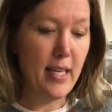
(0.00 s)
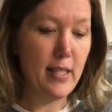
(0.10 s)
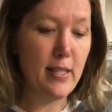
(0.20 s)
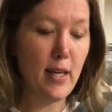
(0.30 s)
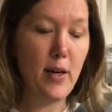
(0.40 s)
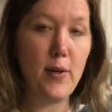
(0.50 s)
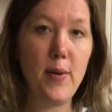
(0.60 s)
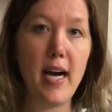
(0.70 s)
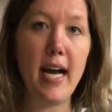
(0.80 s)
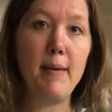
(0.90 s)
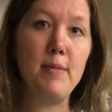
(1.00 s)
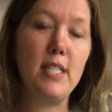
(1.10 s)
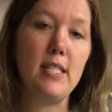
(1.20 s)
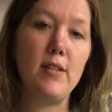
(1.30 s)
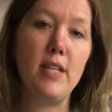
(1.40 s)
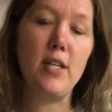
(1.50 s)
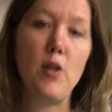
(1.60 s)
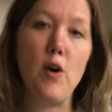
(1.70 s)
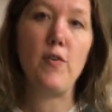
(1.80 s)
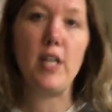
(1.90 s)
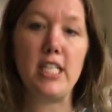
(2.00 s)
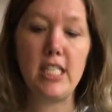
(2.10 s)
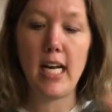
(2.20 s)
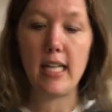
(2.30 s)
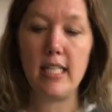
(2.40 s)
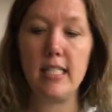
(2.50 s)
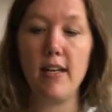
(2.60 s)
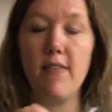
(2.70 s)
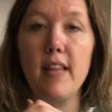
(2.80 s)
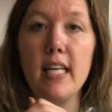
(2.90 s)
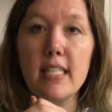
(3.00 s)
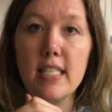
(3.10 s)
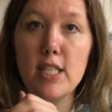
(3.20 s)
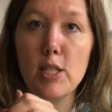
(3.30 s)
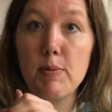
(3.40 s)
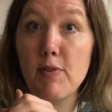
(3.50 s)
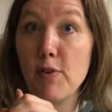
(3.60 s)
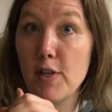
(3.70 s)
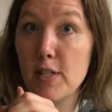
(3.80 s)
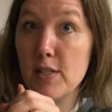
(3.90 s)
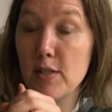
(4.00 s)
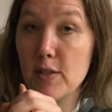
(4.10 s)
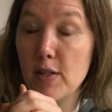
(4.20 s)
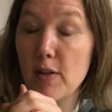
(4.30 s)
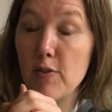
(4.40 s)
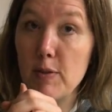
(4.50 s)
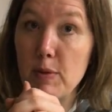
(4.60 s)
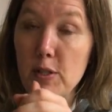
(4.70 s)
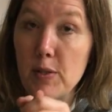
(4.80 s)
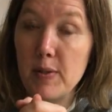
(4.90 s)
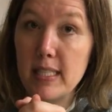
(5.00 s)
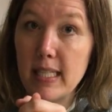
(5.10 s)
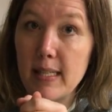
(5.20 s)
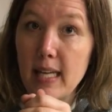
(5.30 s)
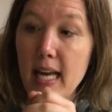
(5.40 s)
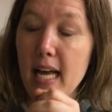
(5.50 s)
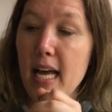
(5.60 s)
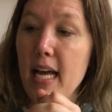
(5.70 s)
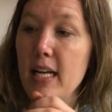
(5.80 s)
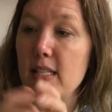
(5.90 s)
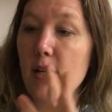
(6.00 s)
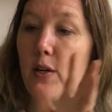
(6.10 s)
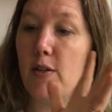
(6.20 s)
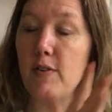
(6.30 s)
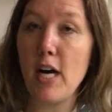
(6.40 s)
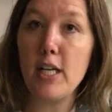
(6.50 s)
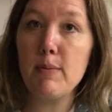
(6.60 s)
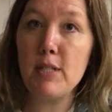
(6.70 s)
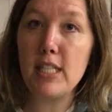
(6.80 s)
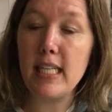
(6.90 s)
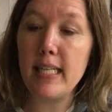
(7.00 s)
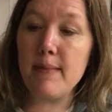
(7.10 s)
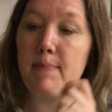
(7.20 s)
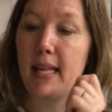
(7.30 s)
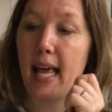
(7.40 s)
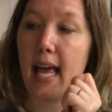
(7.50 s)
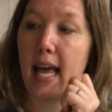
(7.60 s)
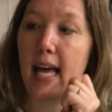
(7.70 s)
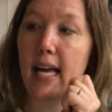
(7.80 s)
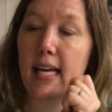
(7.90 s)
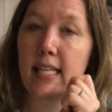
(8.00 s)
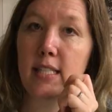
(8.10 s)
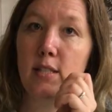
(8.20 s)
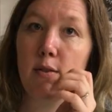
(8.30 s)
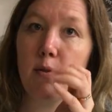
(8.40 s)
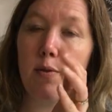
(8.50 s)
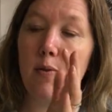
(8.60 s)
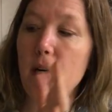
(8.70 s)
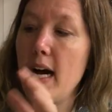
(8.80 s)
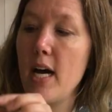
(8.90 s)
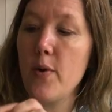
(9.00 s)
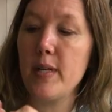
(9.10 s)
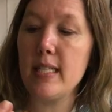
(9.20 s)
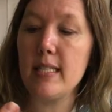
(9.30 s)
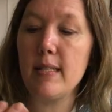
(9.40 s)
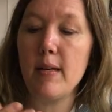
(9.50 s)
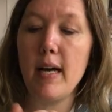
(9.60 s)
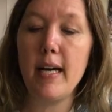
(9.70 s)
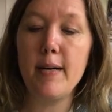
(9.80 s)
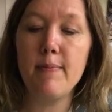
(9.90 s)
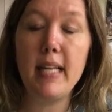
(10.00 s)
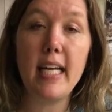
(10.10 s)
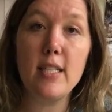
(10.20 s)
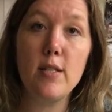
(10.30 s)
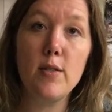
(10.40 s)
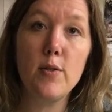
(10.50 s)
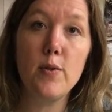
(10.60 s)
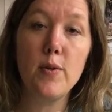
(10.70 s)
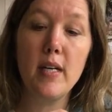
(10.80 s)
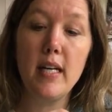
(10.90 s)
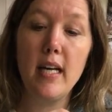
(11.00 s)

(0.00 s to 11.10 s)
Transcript: So I'm just going to go over a checklist of things to do before you do your free motion quilting. So you've got your machine, and I always like to